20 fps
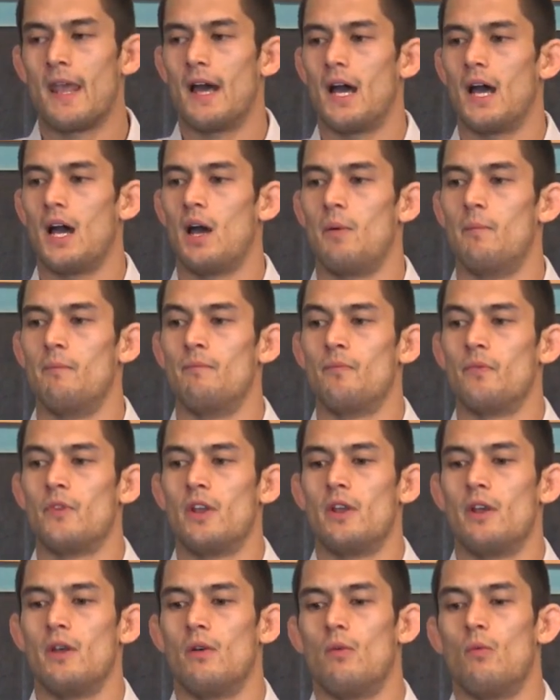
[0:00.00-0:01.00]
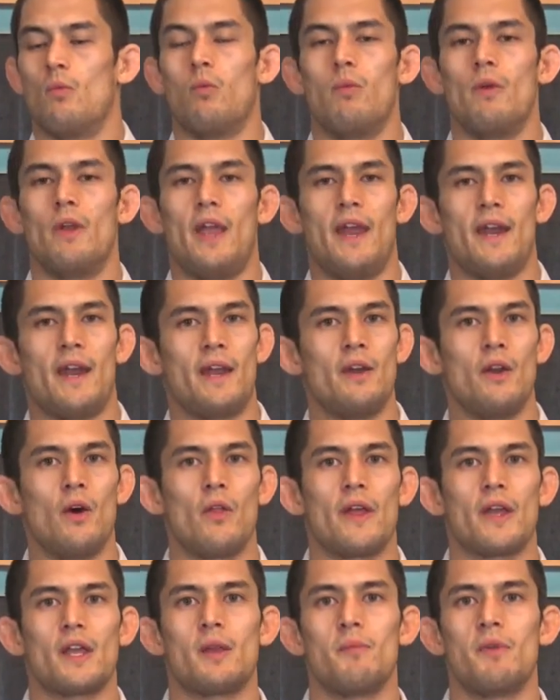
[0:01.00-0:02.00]
And I know
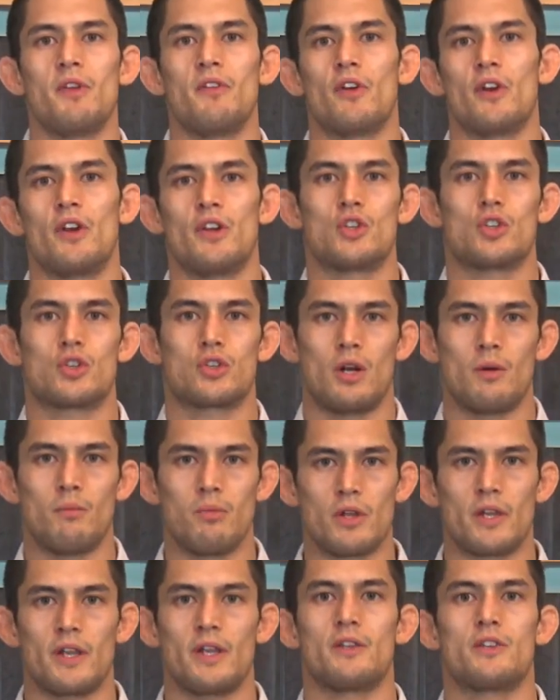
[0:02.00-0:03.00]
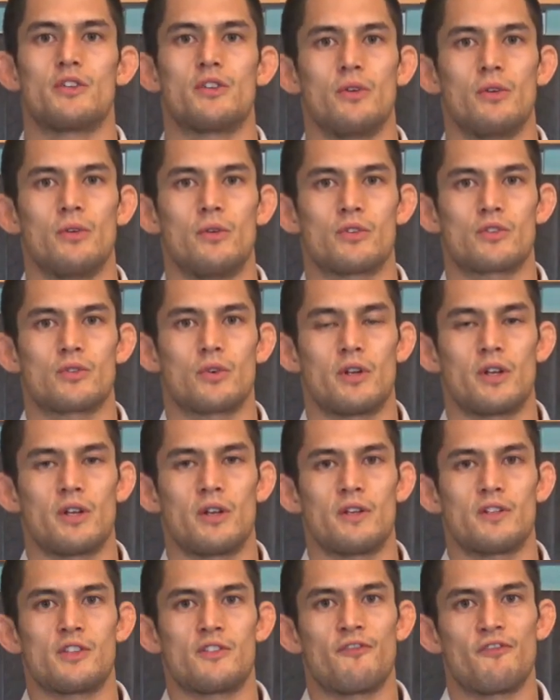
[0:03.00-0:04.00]
that can be very troubling to sort
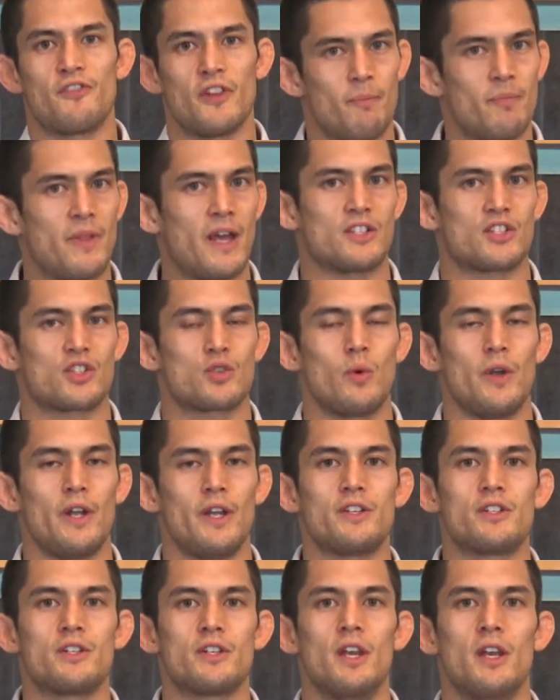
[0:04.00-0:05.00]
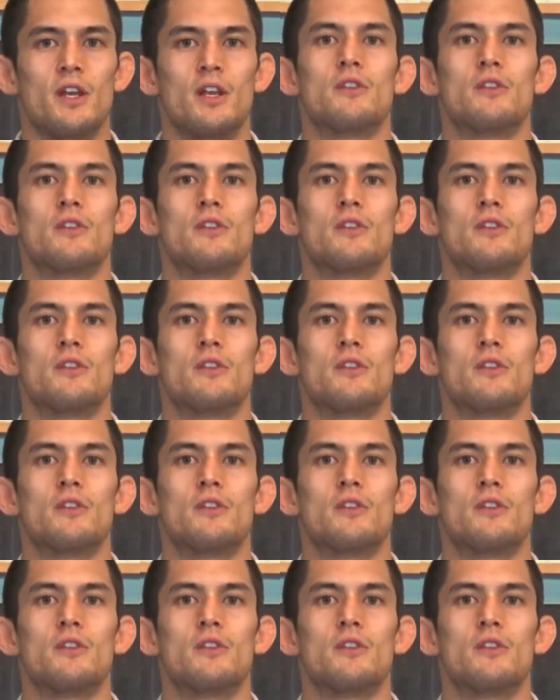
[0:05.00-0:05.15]
of flip that switch.